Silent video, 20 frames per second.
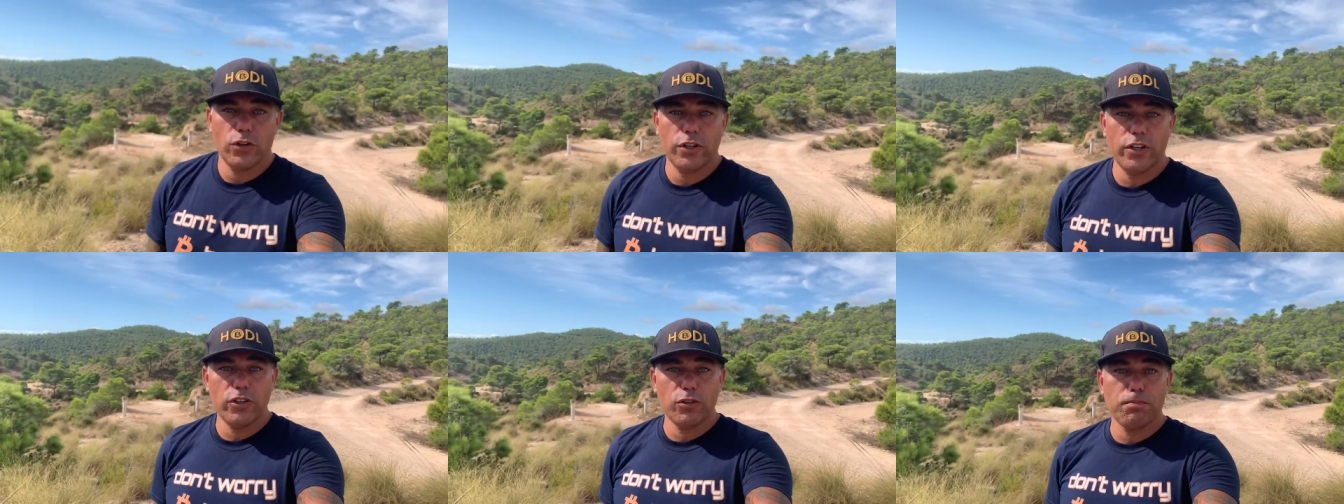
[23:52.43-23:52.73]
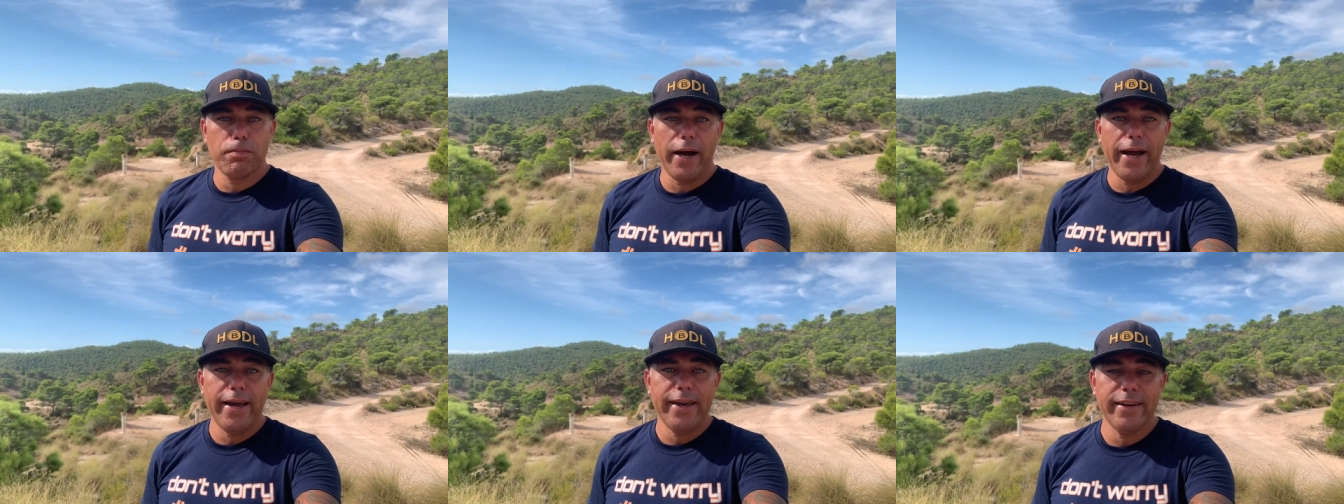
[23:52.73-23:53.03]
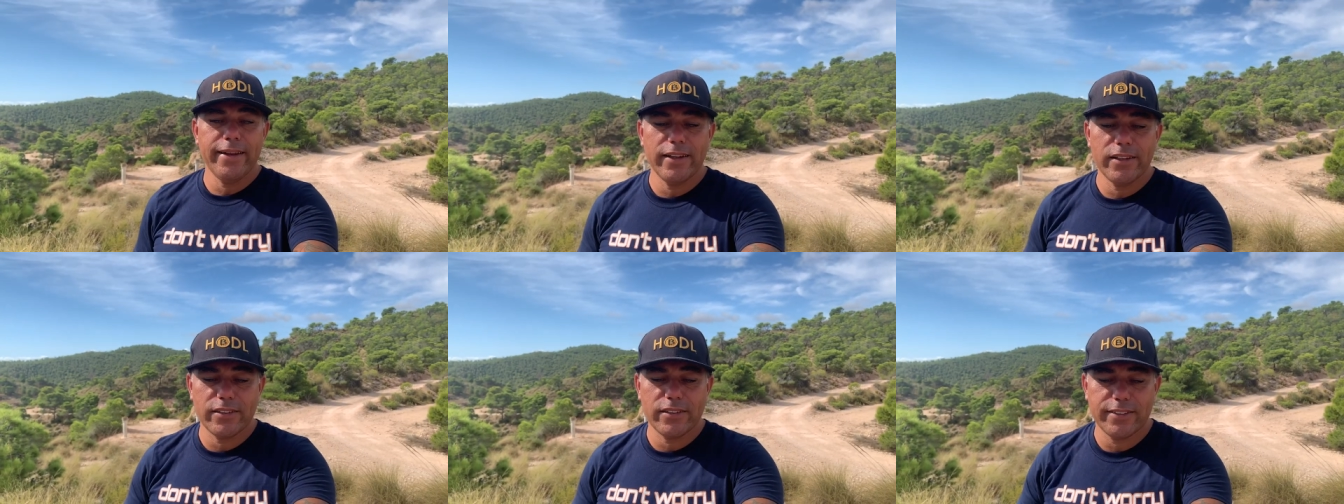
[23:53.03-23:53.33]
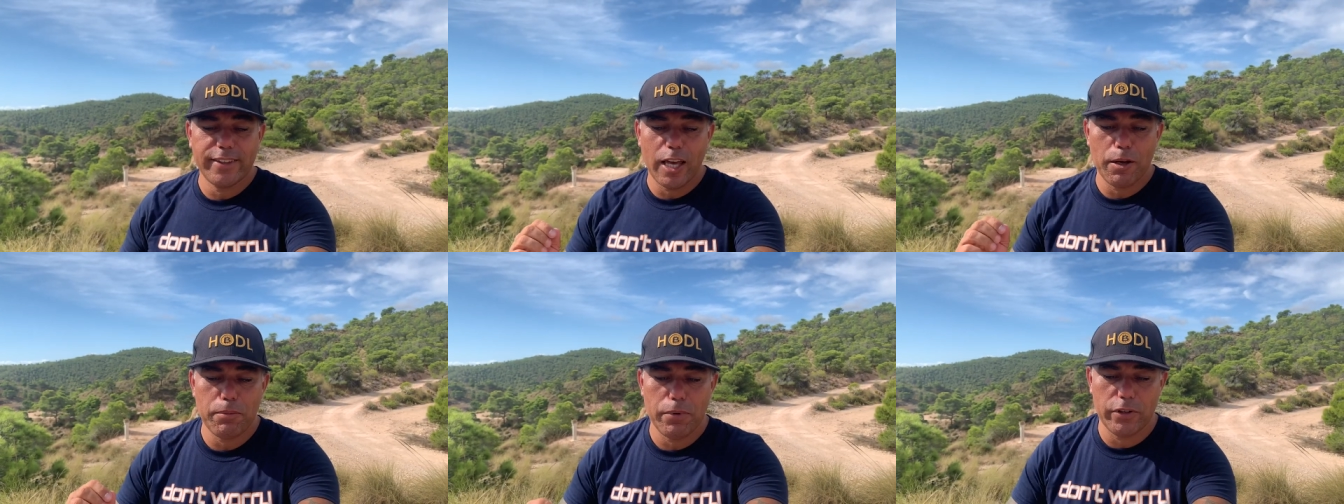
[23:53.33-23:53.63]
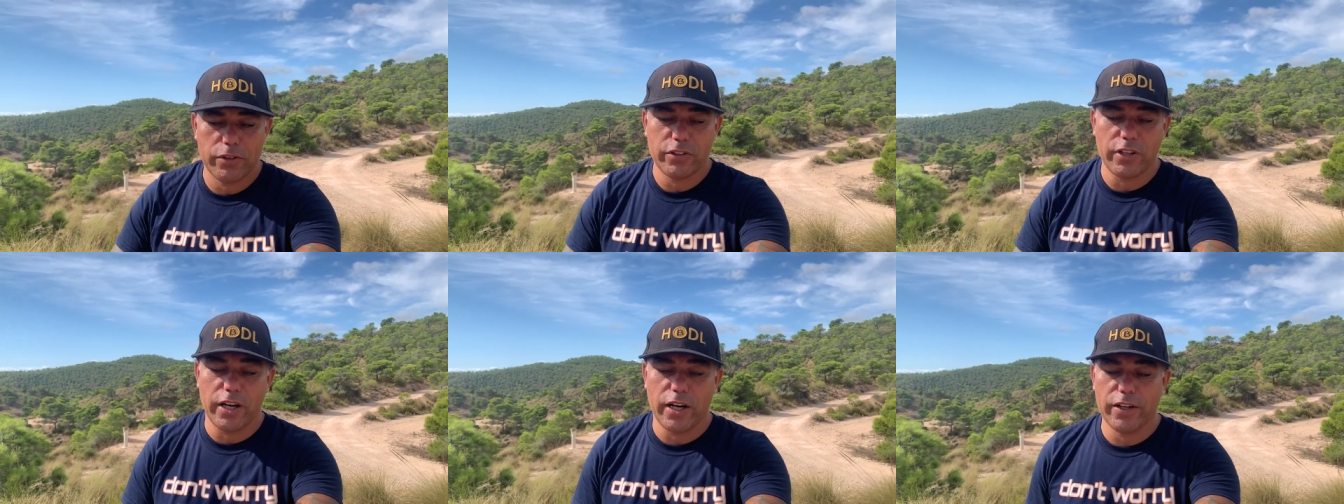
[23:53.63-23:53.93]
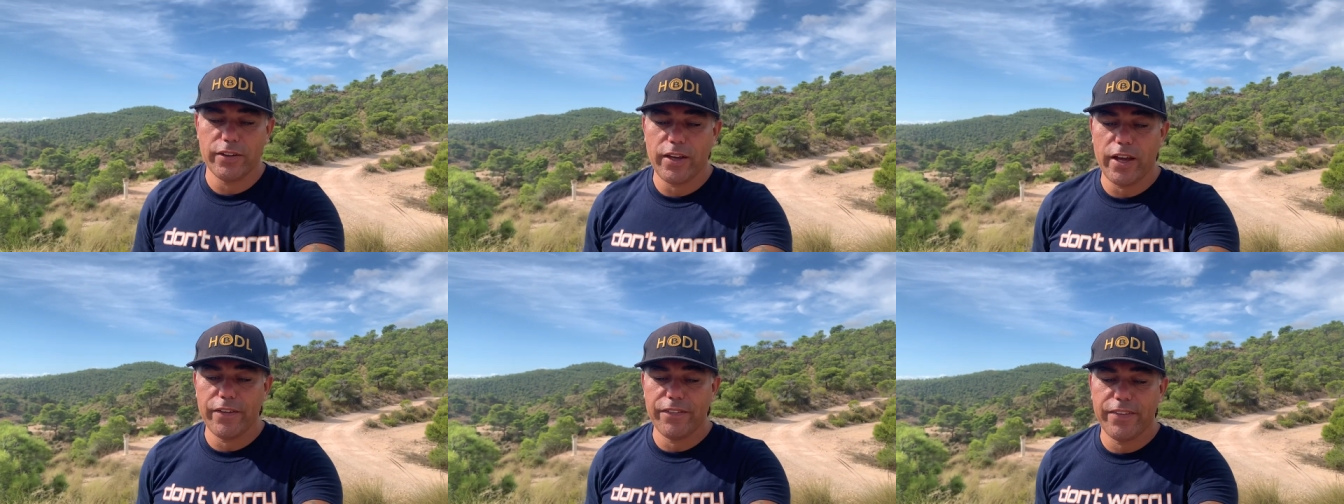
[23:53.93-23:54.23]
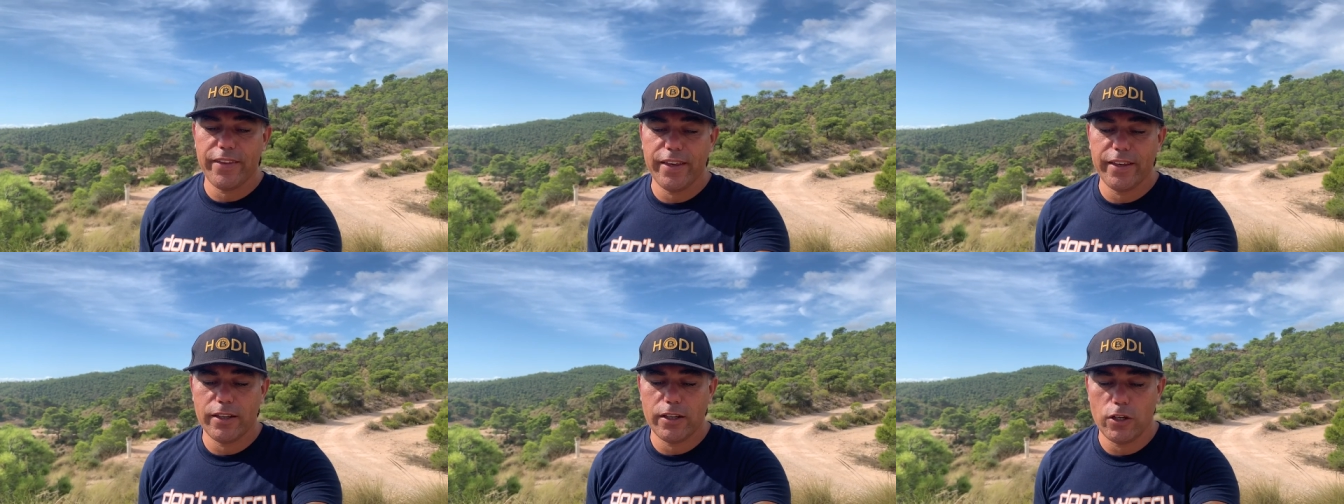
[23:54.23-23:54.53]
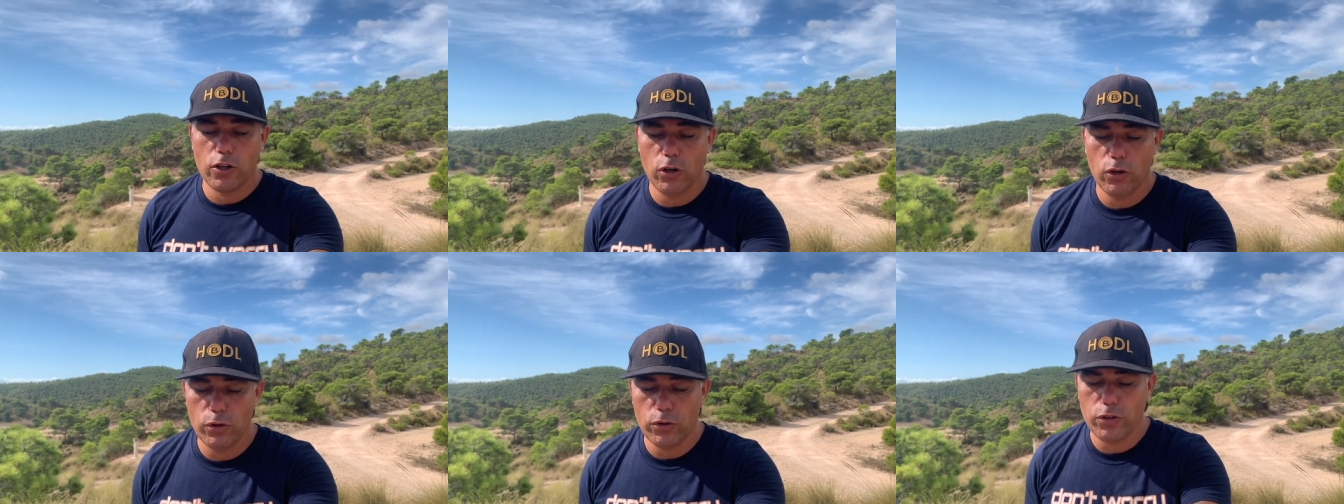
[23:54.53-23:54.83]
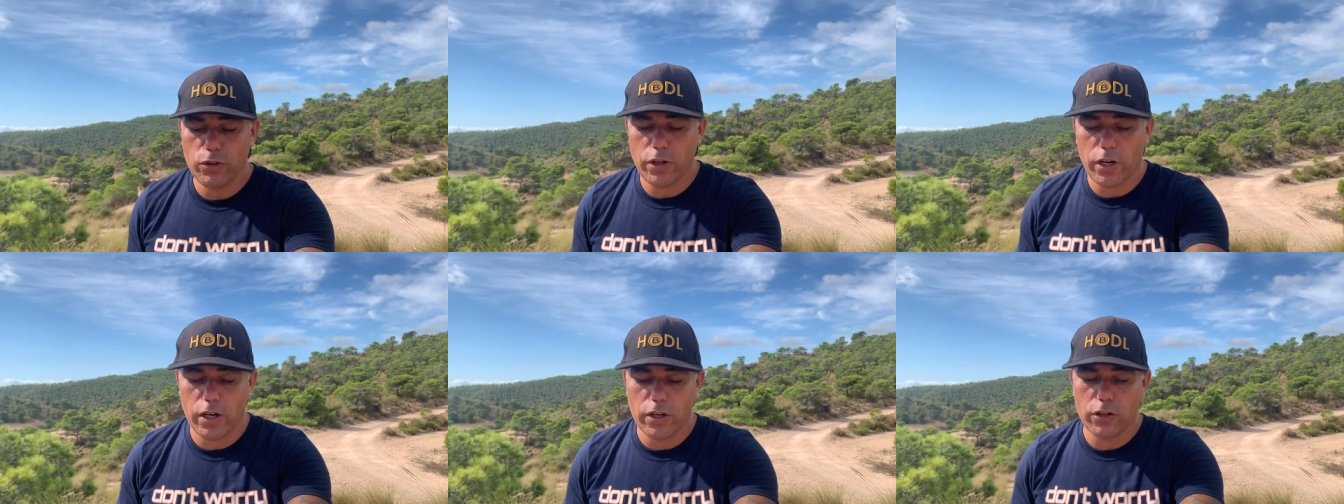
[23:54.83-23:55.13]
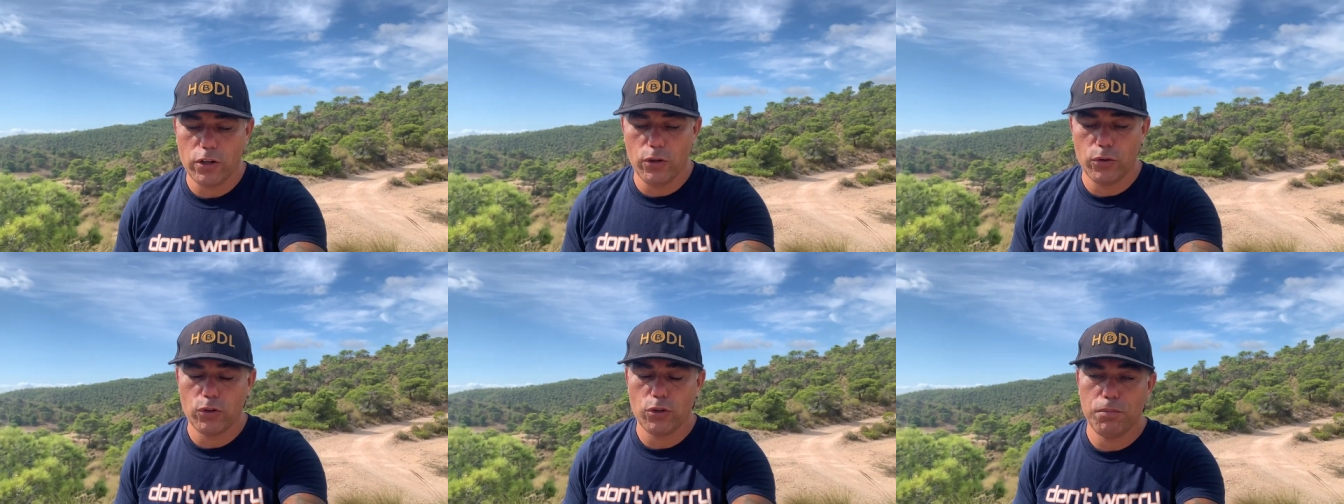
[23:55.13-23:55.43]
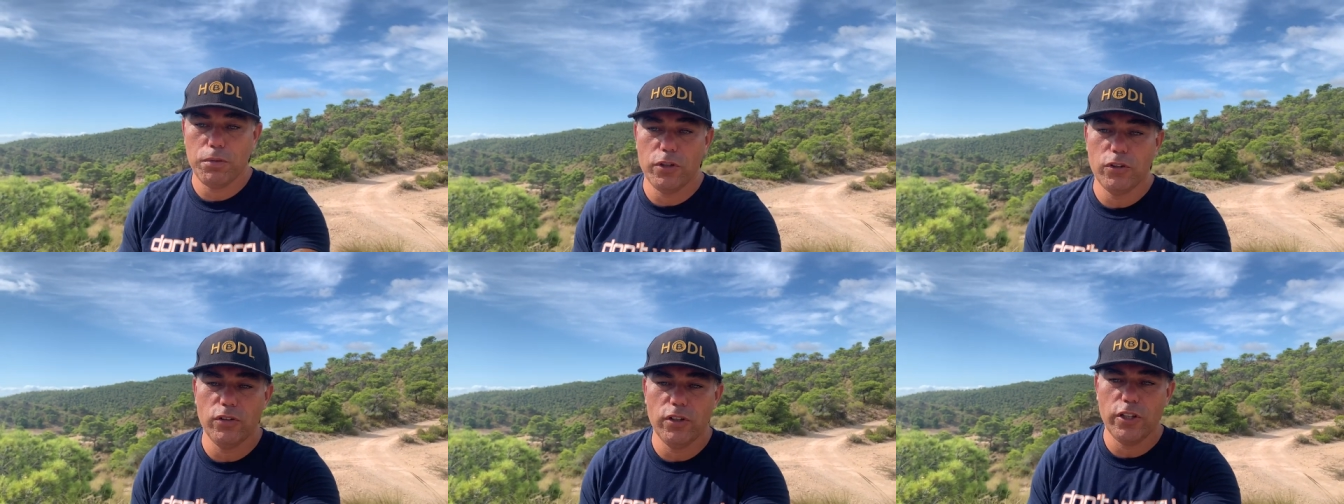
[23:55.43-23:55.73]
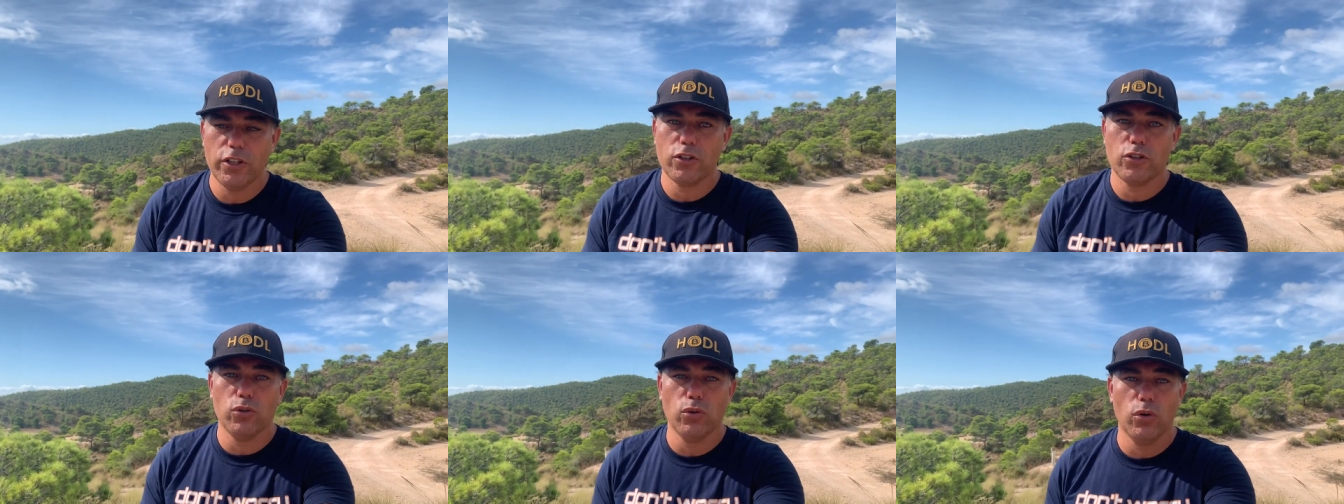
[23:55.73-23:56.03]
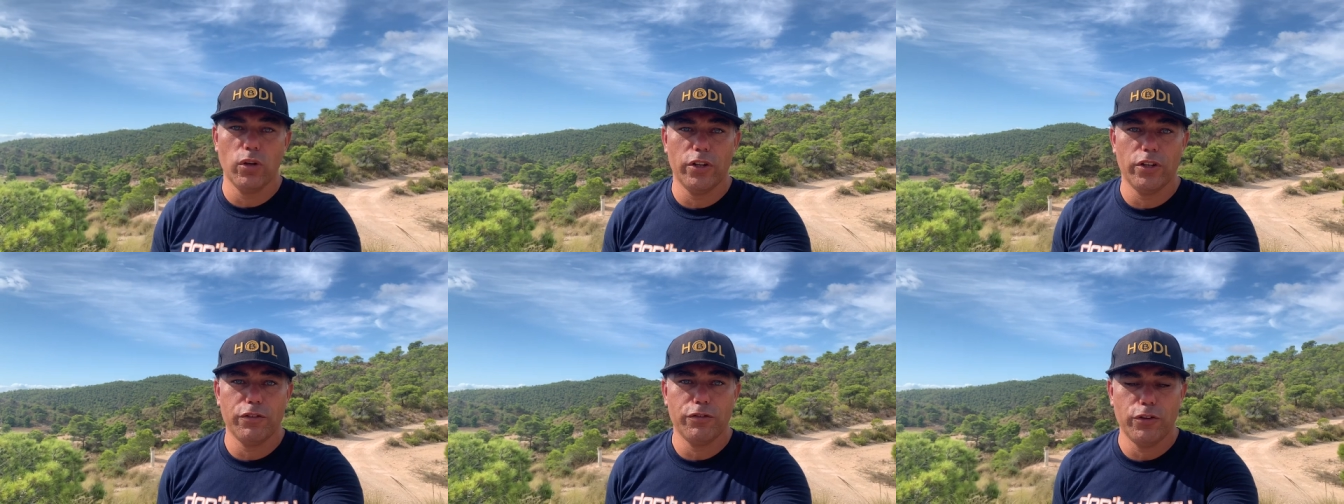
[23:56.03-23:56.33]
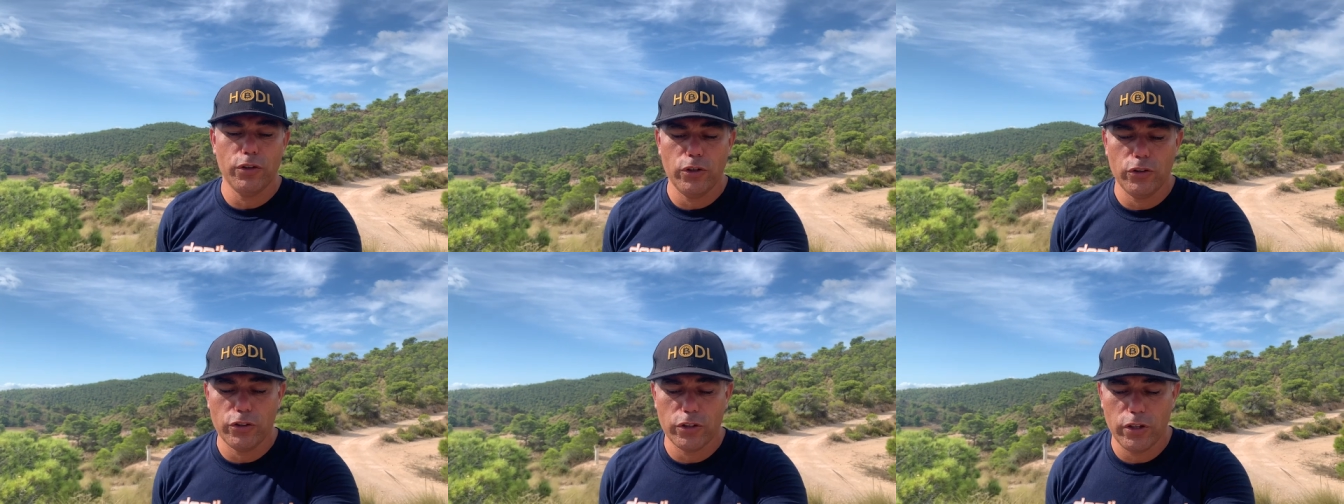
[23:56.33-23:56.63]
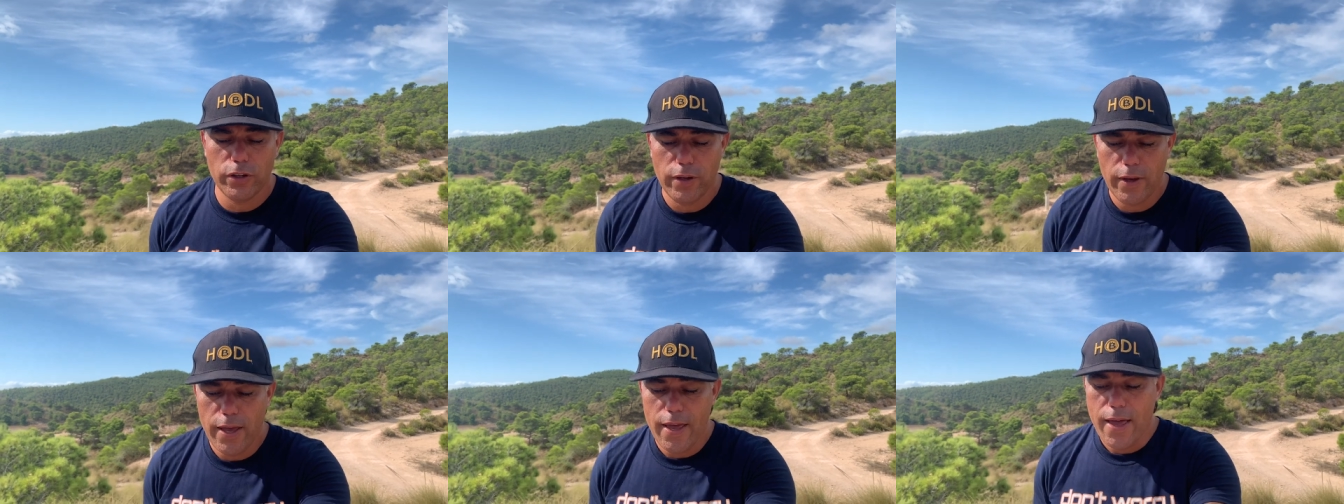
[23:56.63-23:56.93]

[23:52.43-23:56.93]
these Binance debit cards, I think, going to, are going to be really cool in the future